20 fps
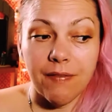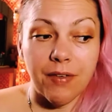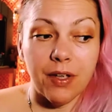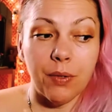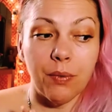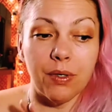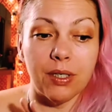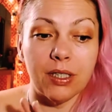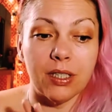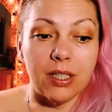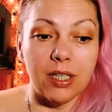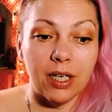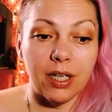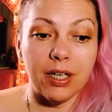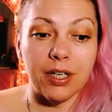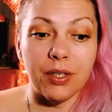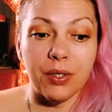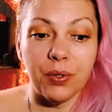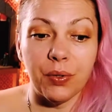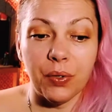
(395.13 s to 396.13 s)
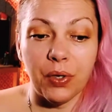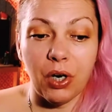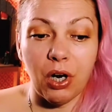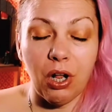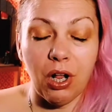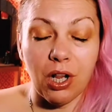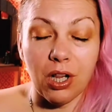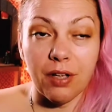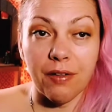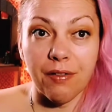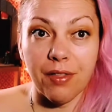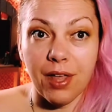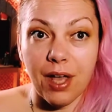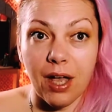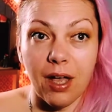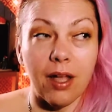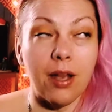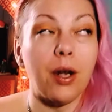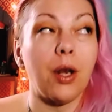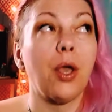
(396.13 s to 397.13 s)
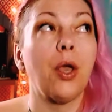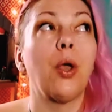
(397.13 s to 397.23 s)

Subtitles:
He wants to ignore all of that.